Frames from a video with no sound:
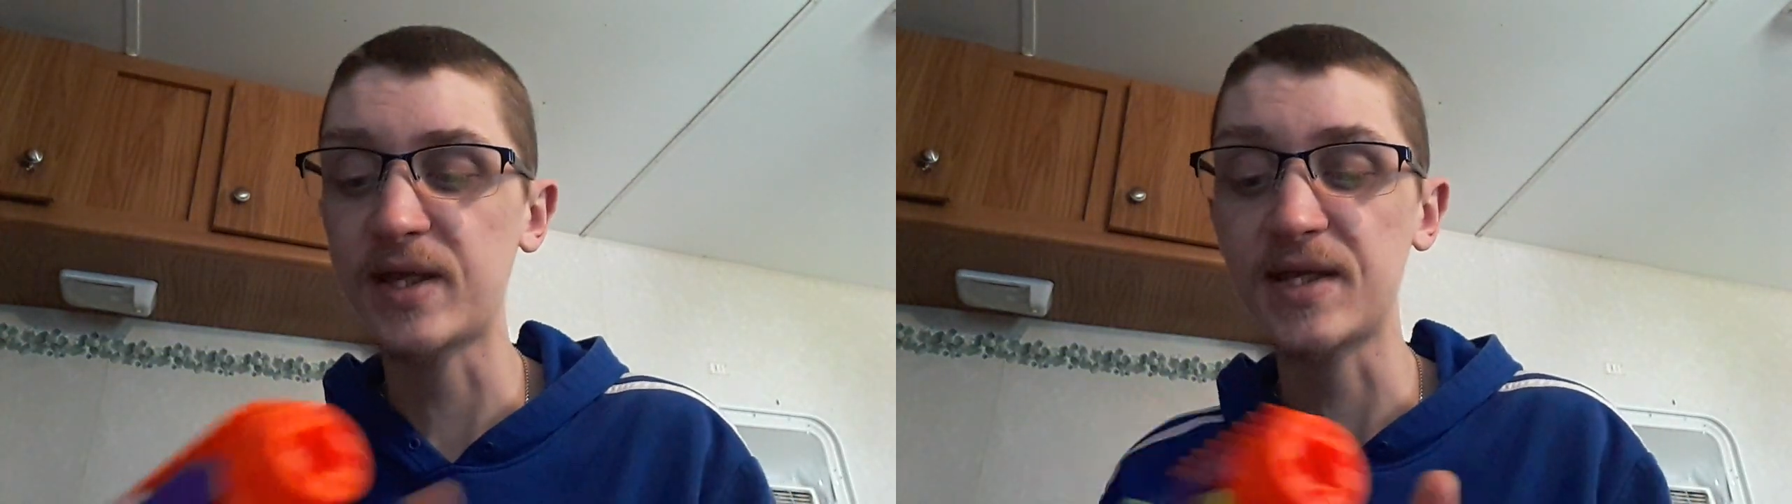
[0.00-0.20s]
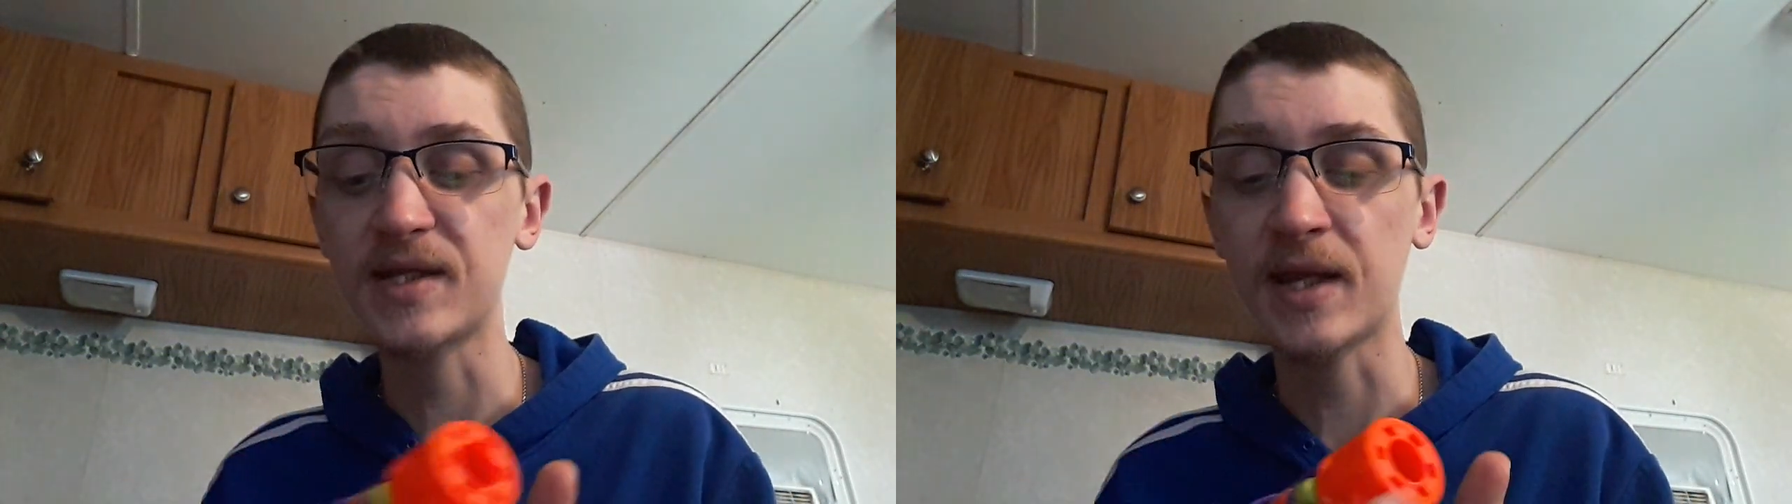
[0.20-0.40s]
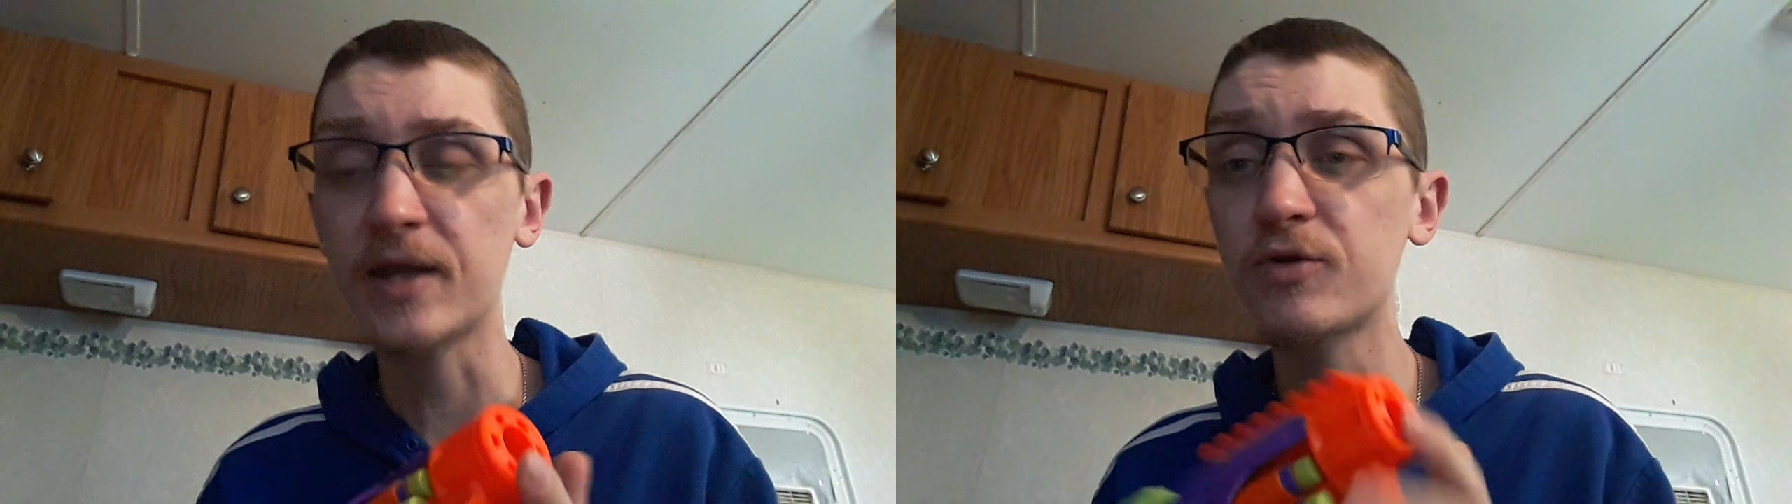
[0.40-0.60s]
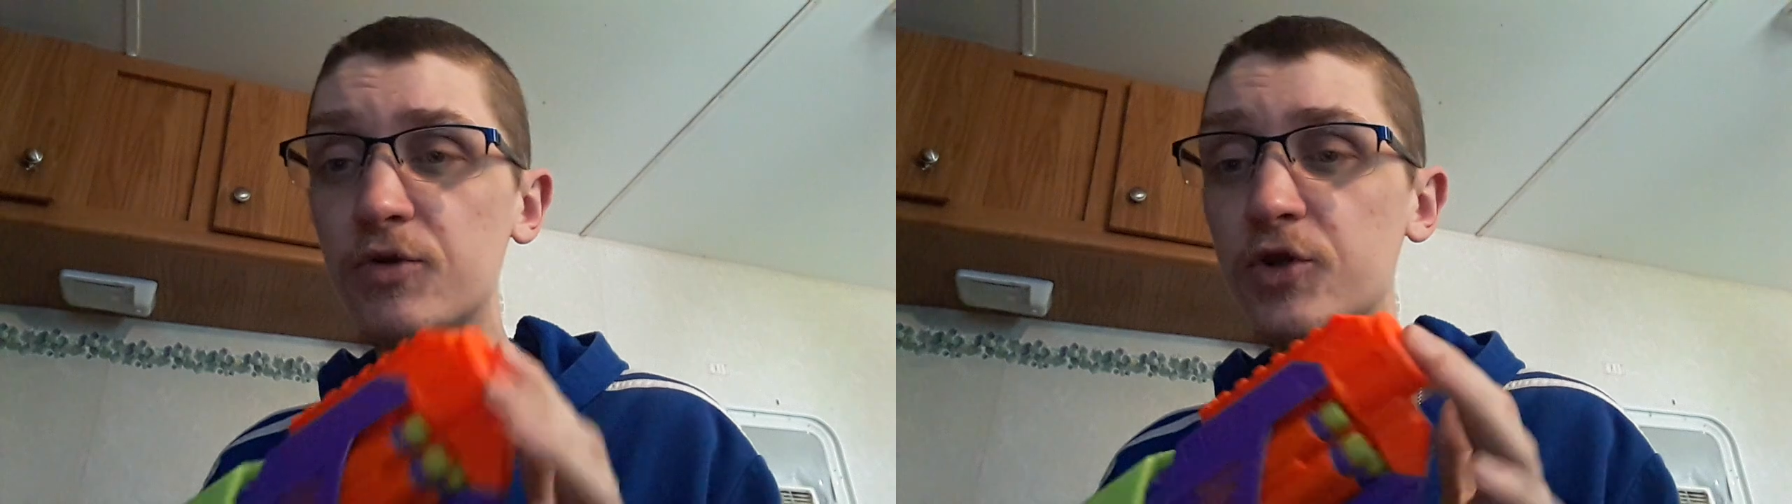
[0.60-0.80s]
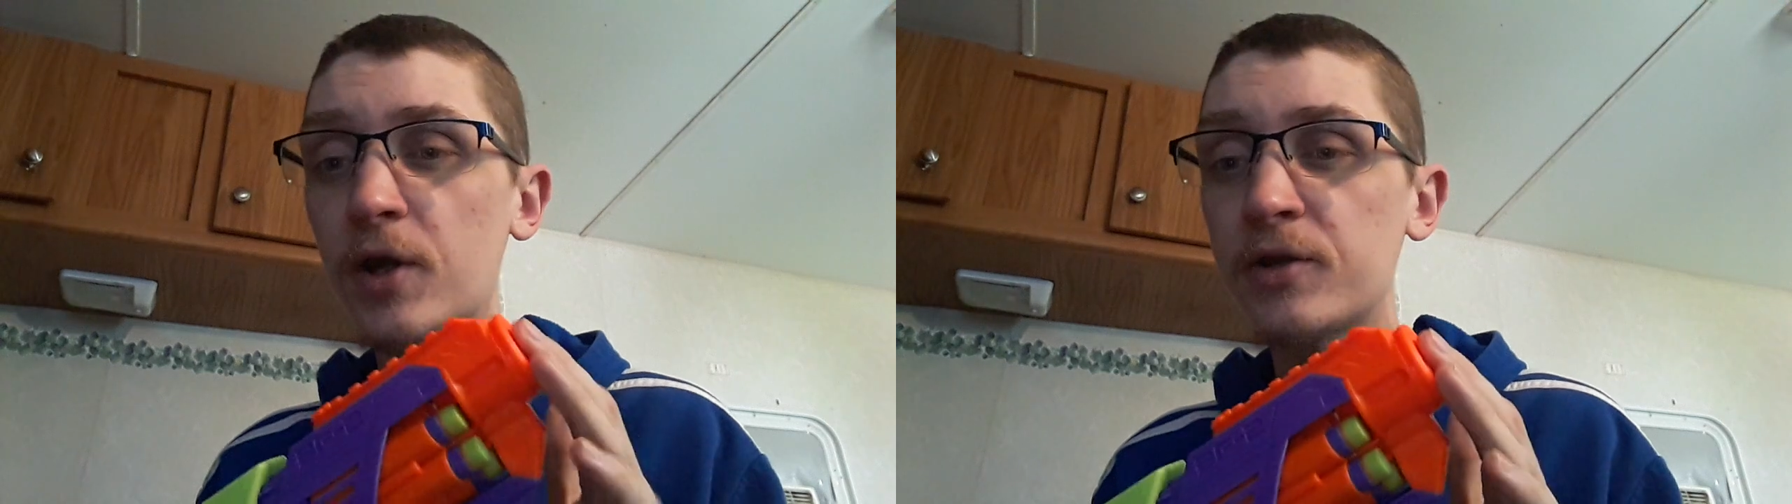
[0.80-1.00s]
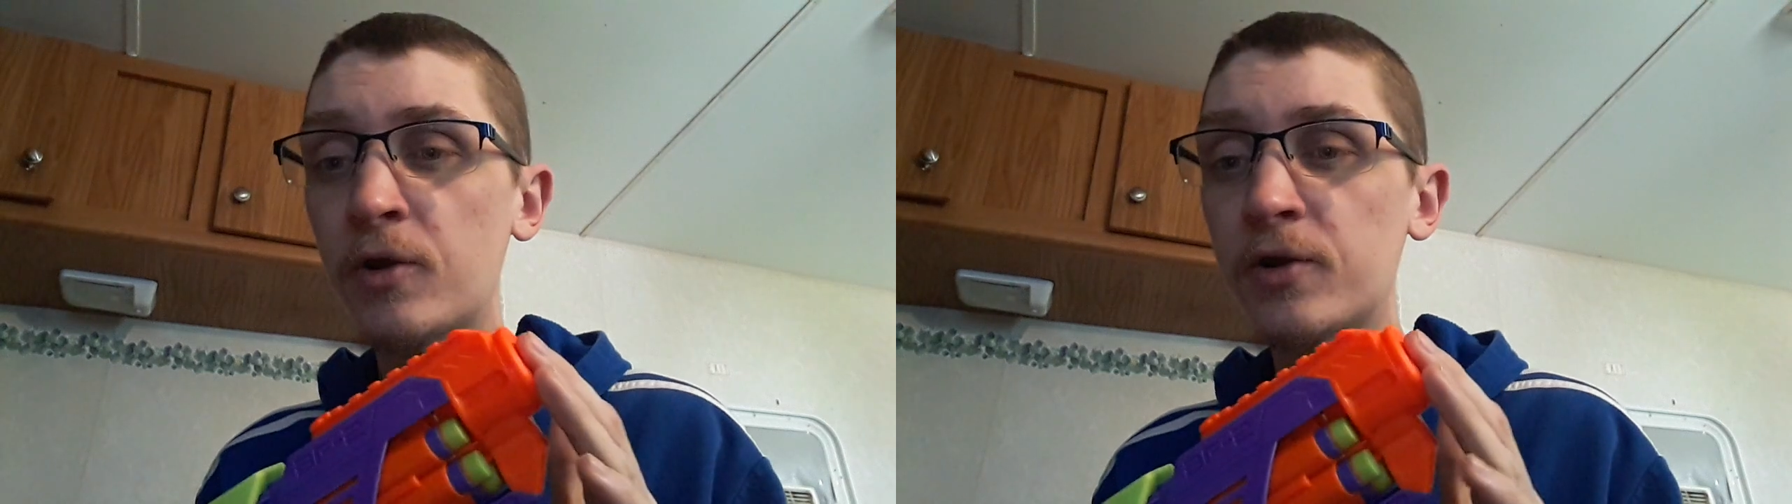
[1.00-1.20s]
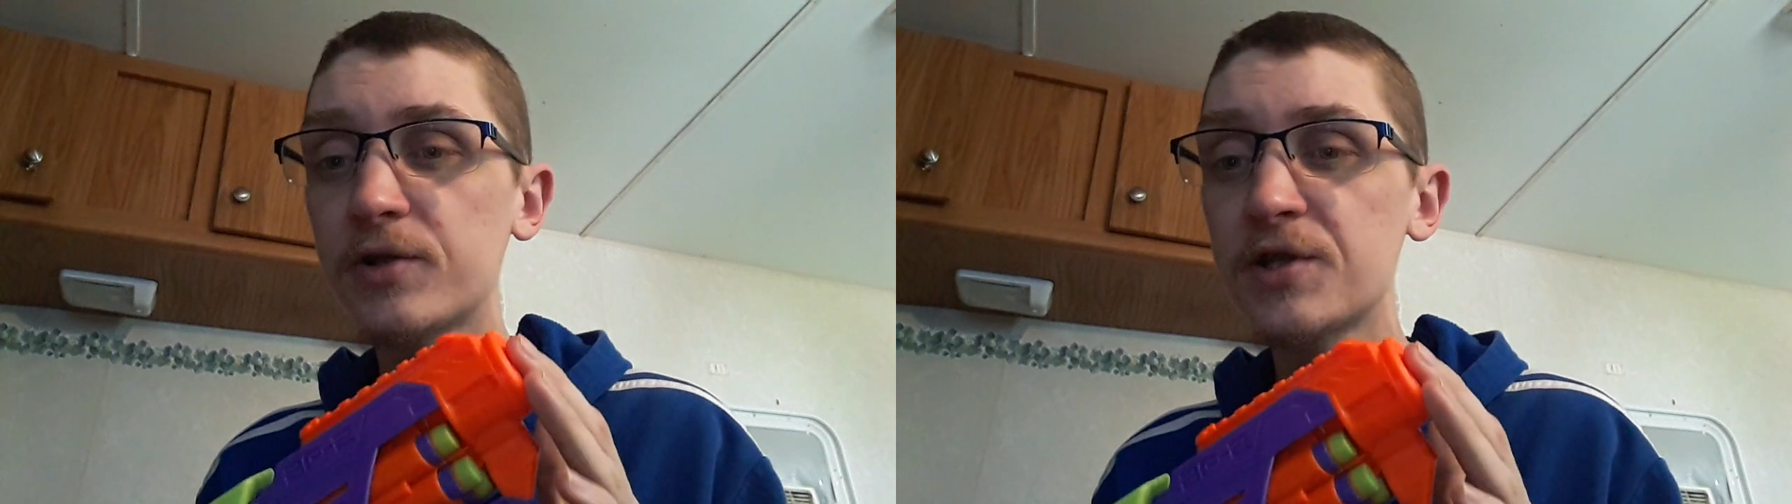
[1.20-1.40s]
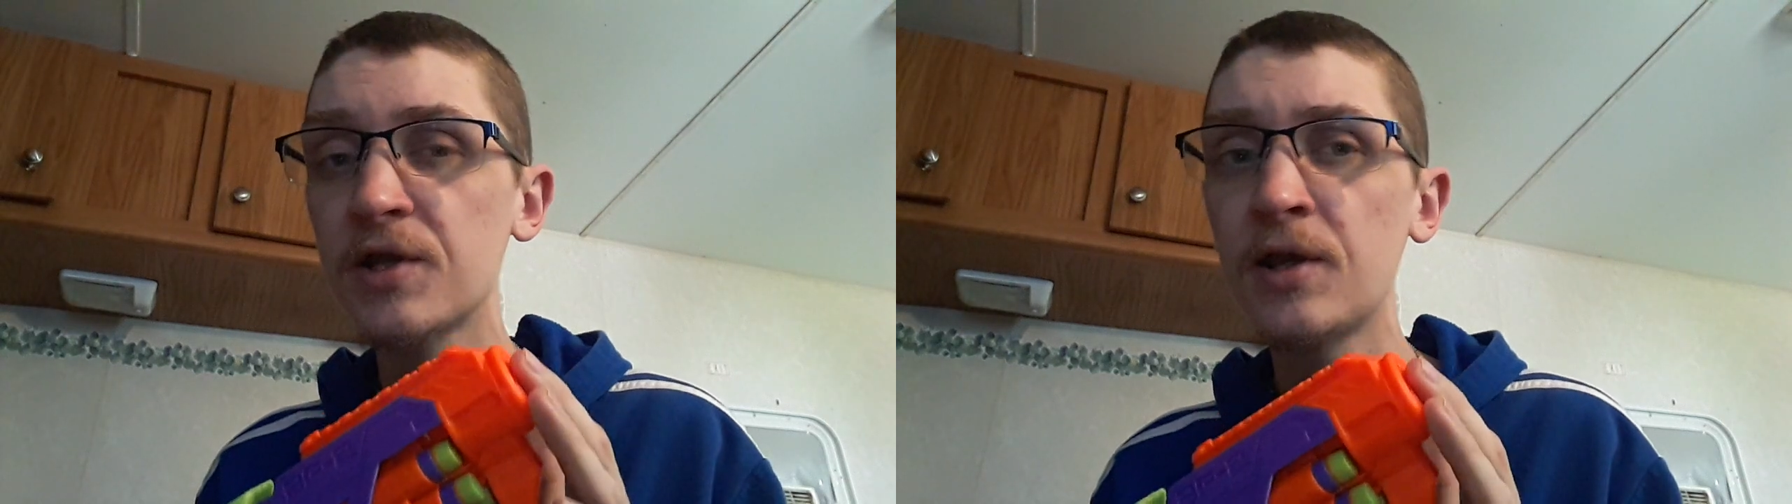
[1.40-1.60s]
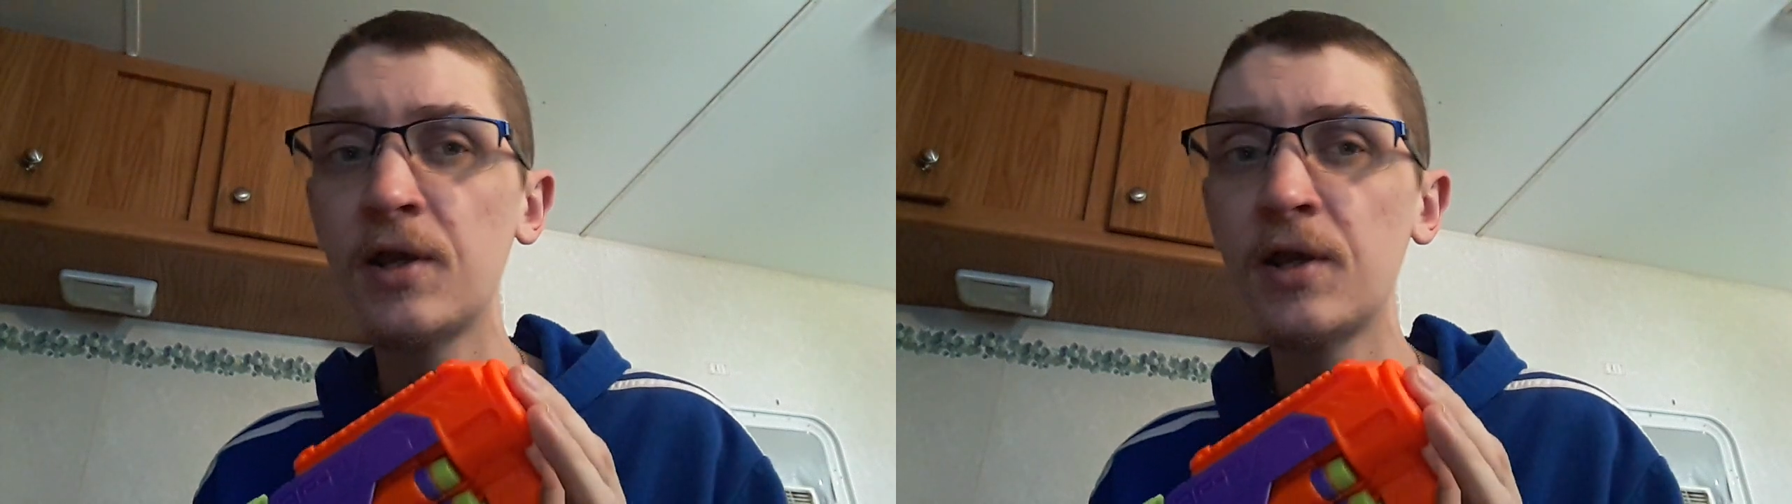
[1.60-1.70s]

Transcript: these nitro shot darts,